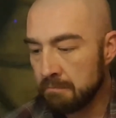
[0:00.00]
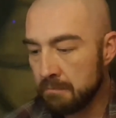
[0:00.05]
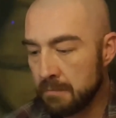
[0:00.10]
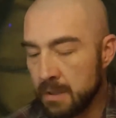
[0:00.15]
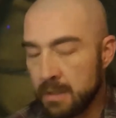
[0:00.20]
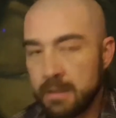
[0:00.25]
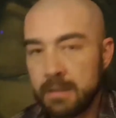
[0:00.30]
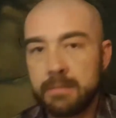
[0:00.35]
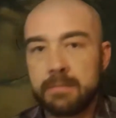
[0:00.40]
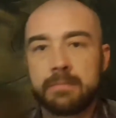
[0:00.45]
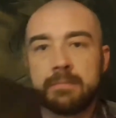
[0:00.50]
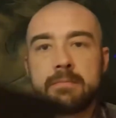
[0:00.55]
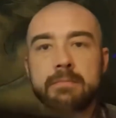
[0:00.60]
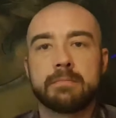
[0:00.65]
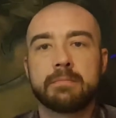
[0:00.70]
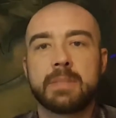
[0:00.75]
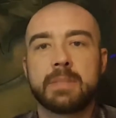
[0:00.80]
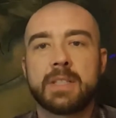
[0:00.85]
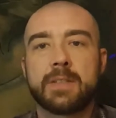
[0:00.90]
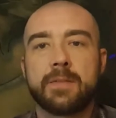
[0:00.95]
I don't know.
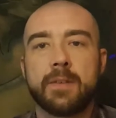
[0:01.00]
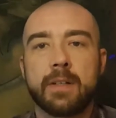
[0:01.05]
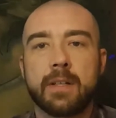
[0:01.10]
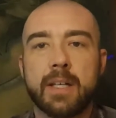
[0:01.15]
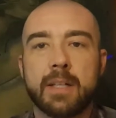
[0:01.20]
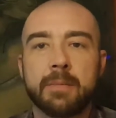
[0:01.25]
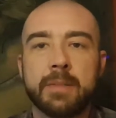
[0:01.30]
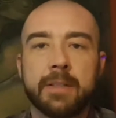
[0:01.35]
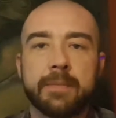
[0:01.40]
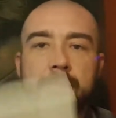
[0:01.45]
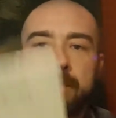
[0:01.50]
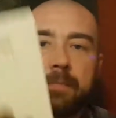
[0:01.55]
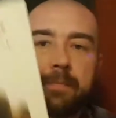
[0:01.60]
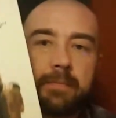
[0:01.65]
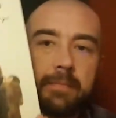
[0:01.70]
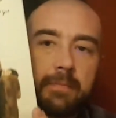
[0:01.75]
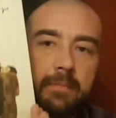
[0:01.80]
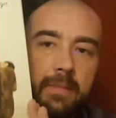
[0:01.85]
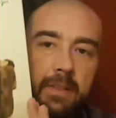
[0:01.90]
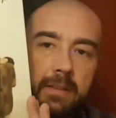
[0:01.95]
Beats the fuck out of me.
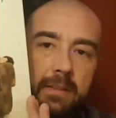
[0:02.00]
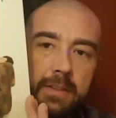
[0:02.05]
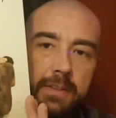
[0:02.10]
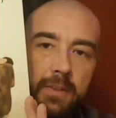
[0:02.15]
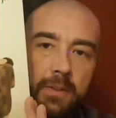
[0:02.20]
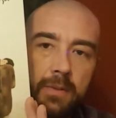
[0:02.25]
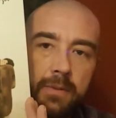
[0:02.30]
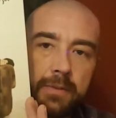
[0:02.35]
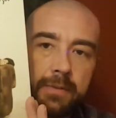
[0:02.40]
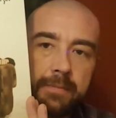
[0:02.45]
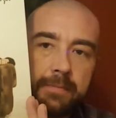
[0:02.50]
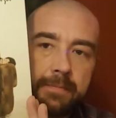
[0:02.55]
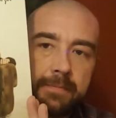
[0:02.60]
It's old.